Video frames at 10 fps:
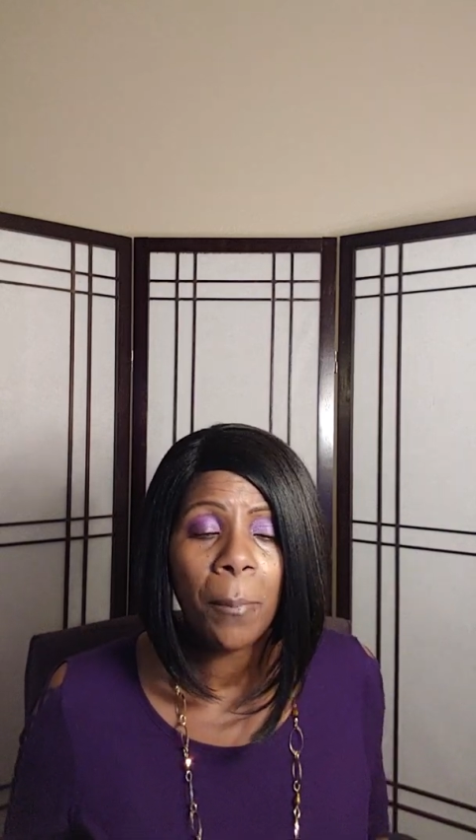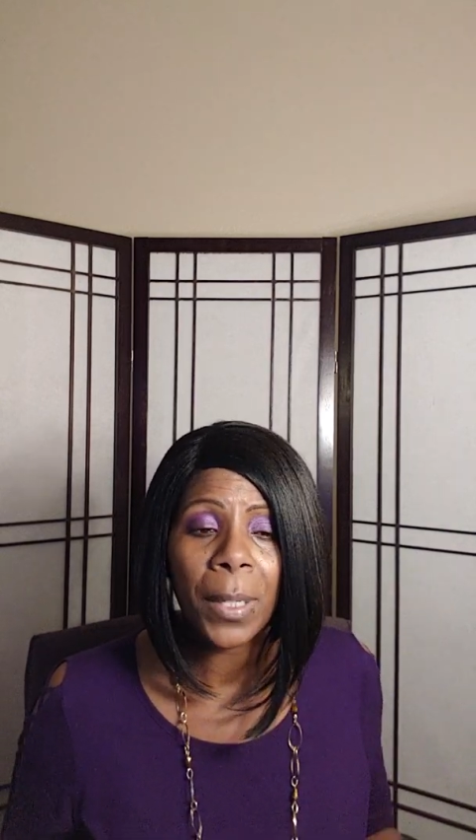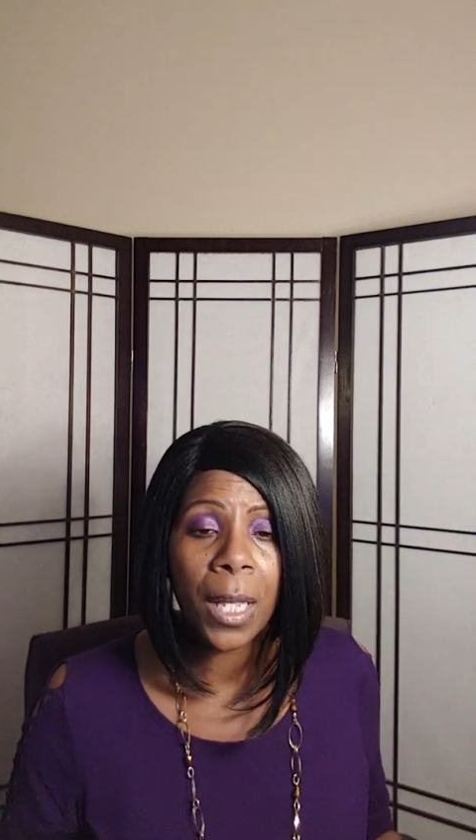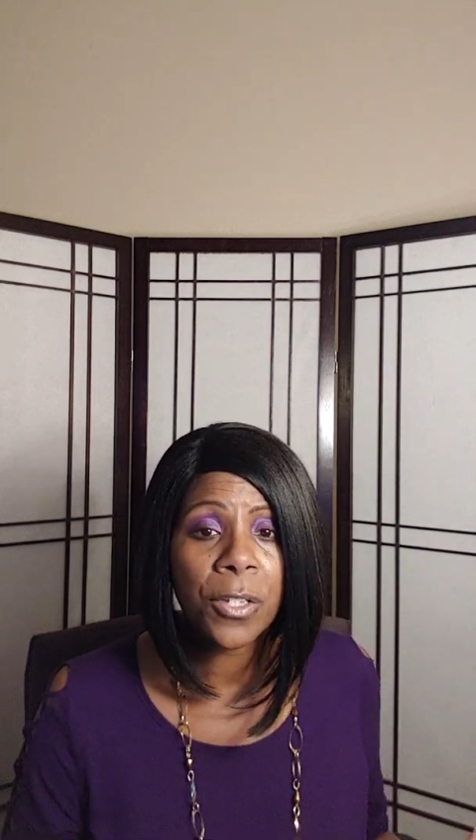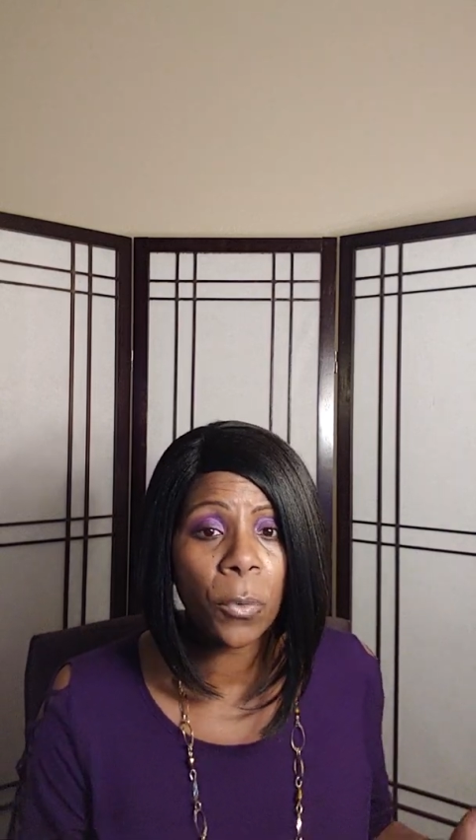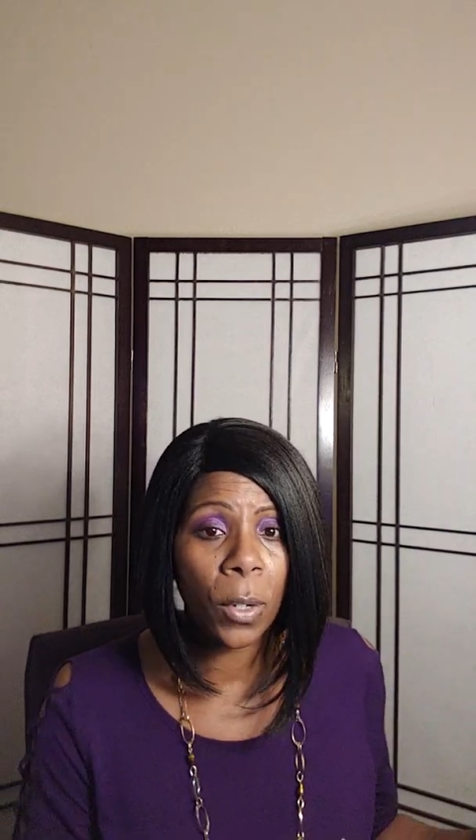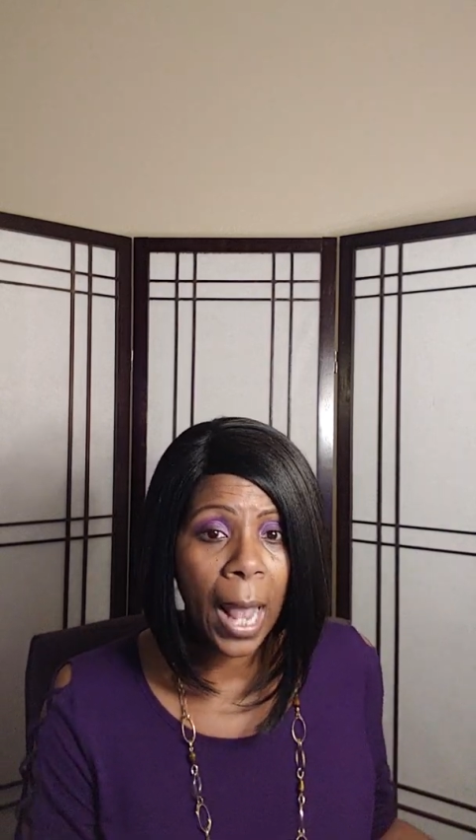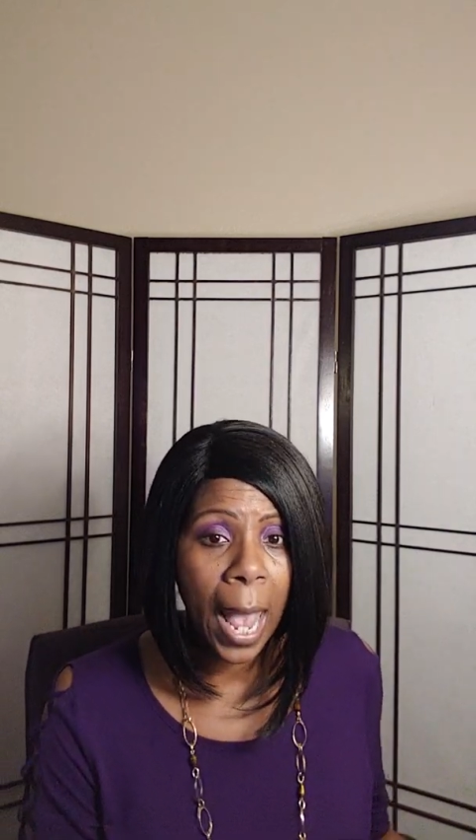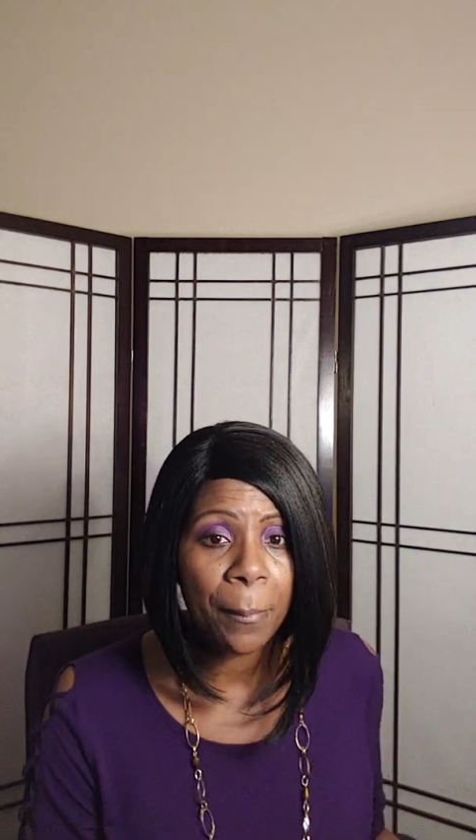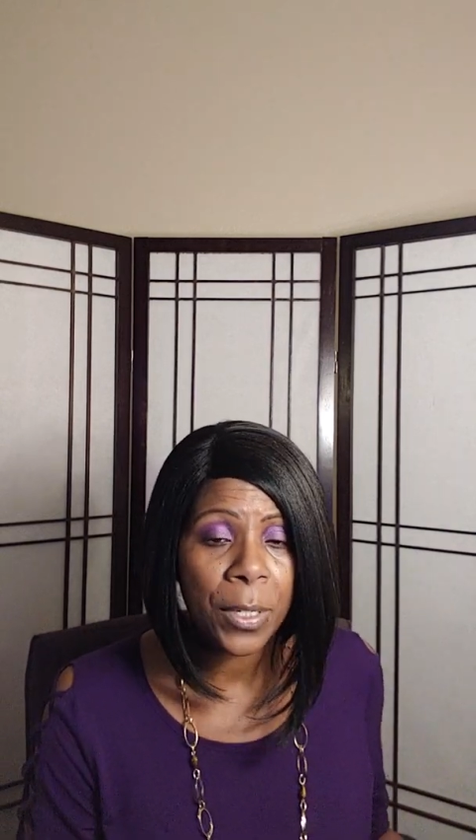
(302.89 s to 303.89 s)
because of what
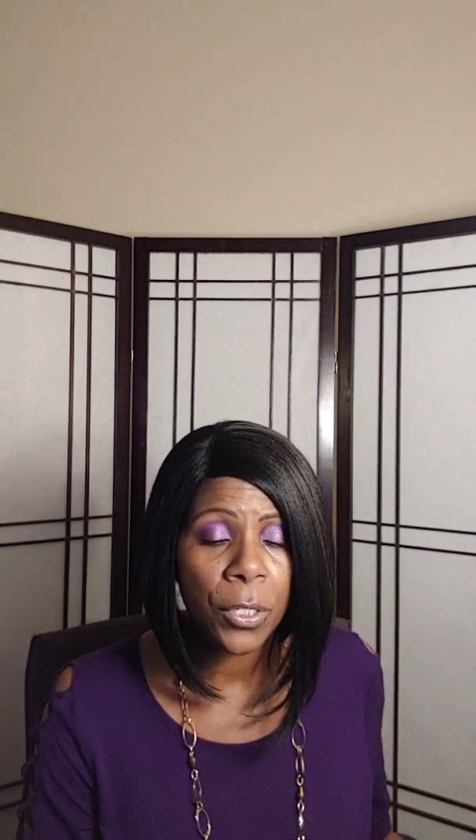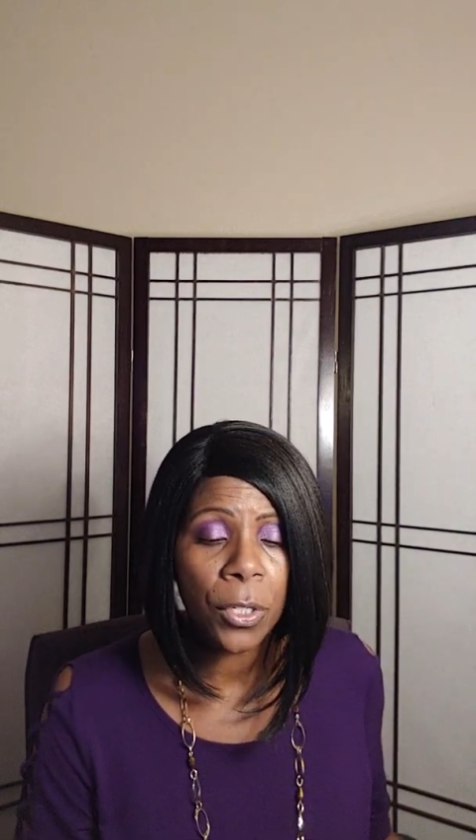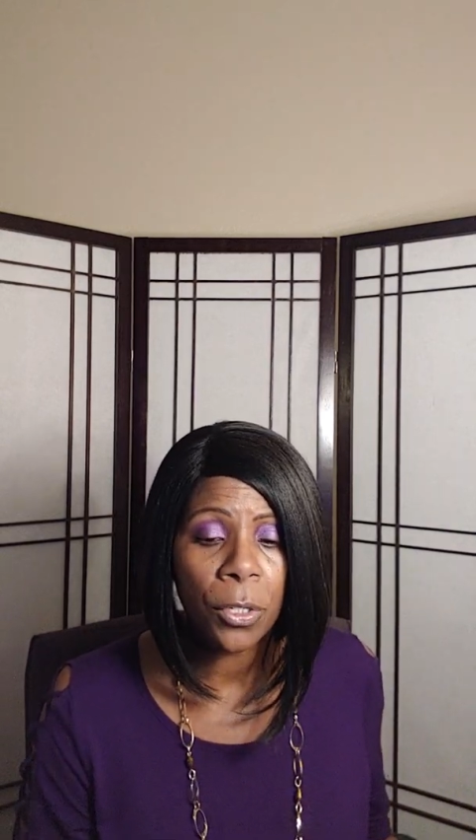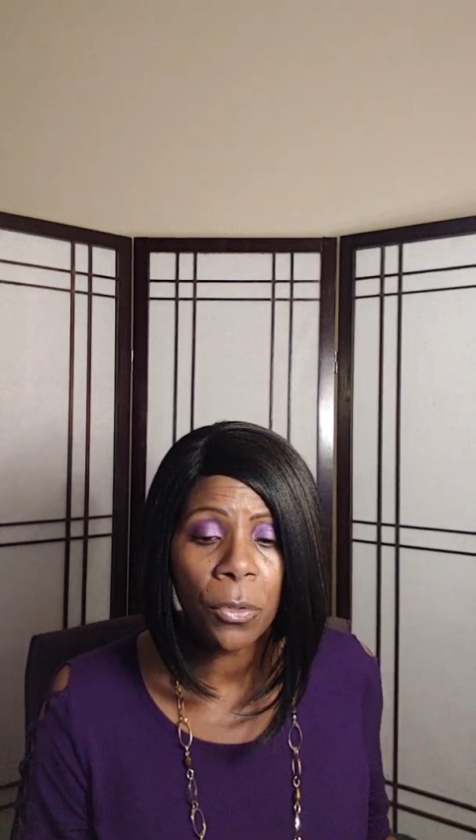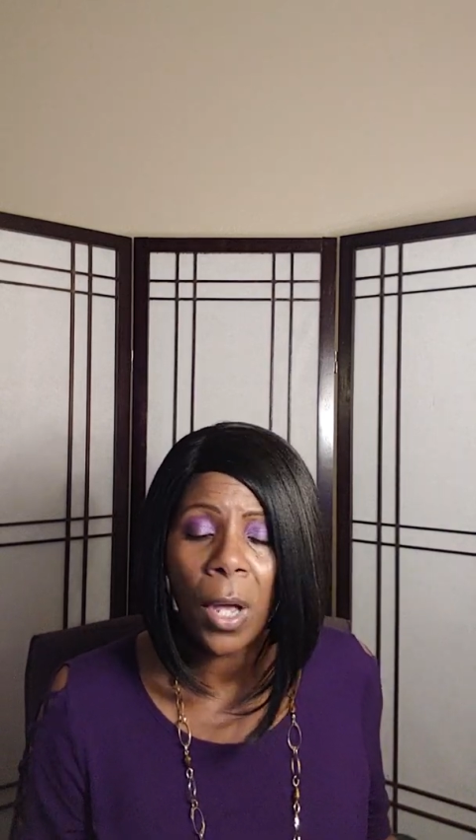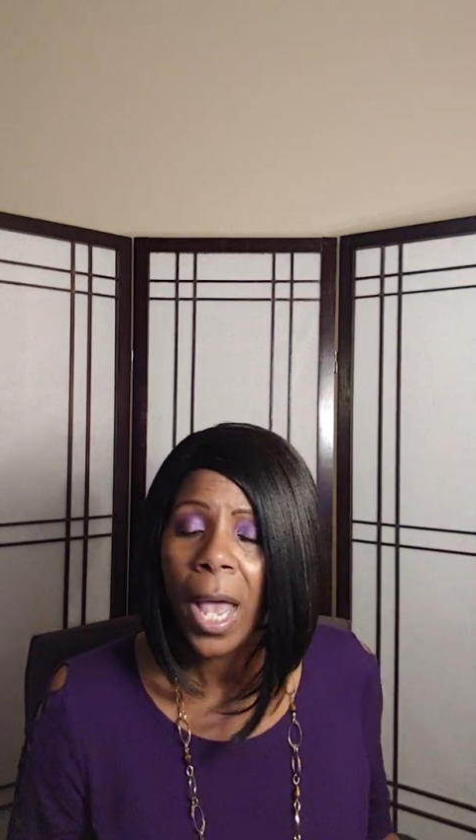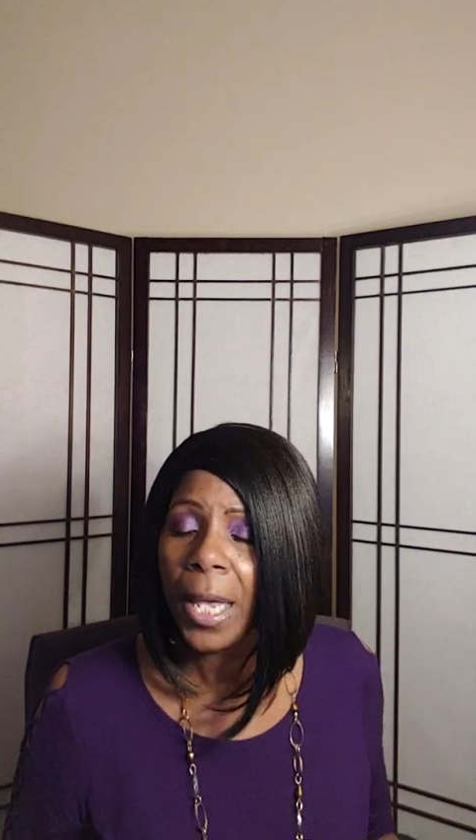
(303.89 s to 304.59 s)
happened to you,